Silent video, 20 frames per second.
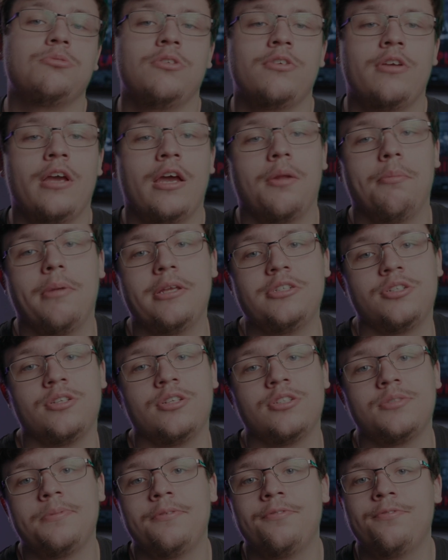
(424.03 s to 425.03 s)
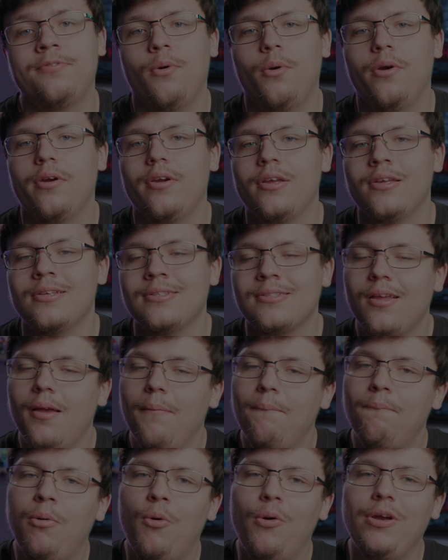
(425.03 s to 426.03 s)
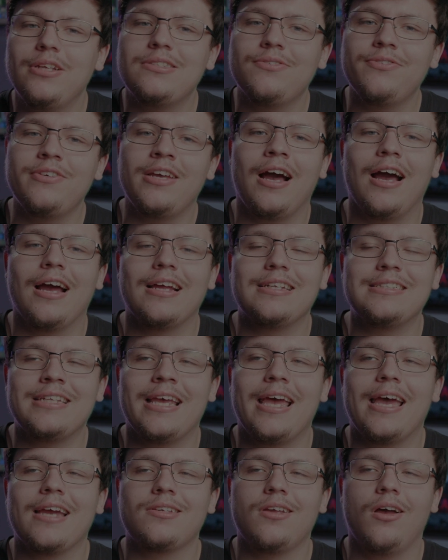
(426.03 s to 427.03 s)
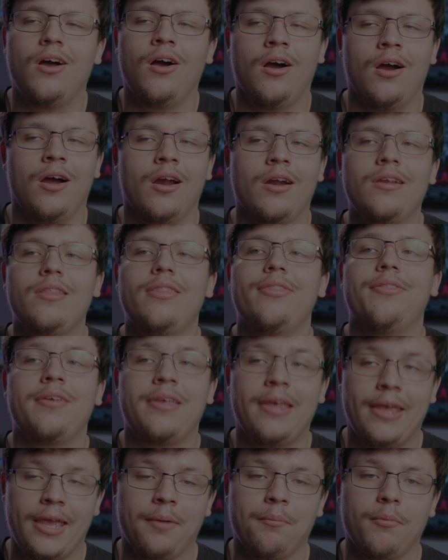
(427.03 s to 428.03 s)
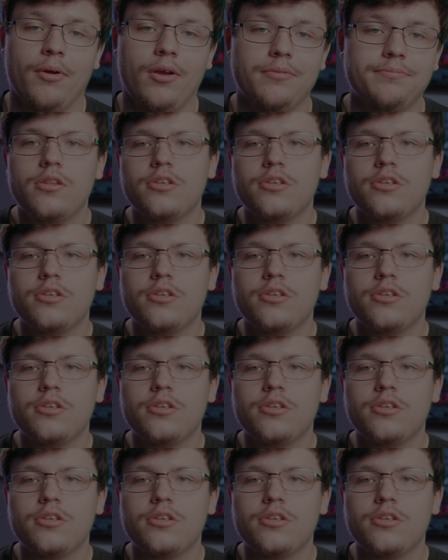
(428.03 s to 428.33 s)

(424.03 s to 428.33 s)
we kind of mentioned this before, is points of contact on the camera.